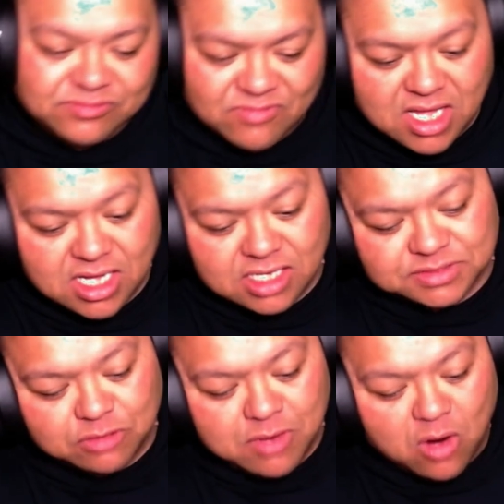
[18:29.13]

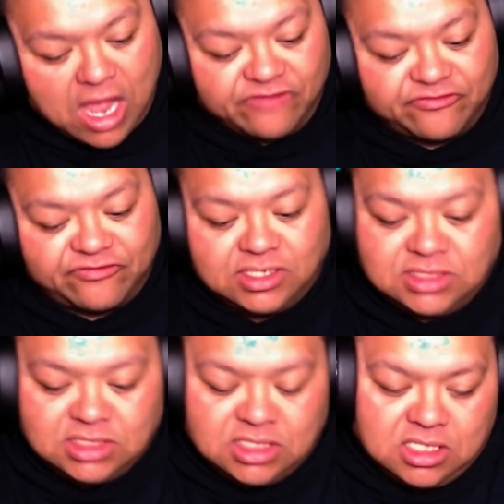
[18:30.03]
So my wife
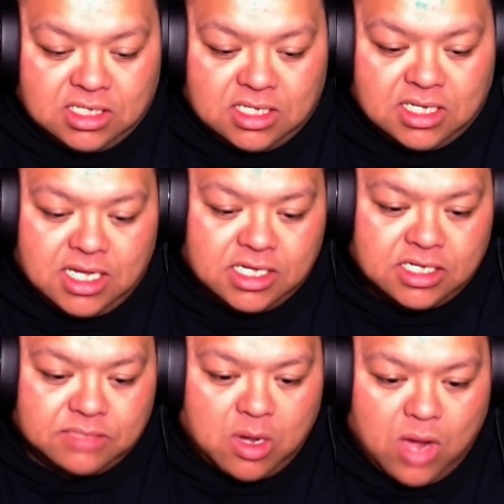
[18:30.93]

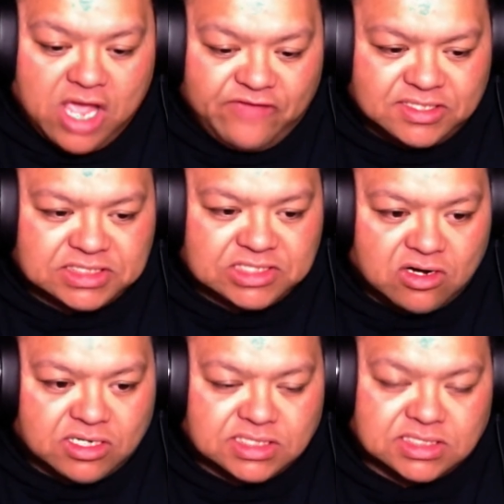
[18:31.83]
has
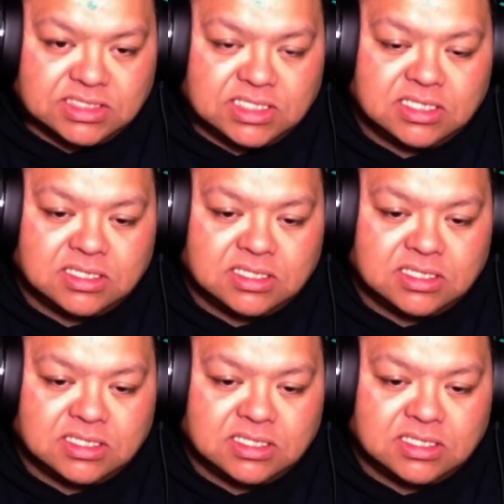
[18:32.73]
started.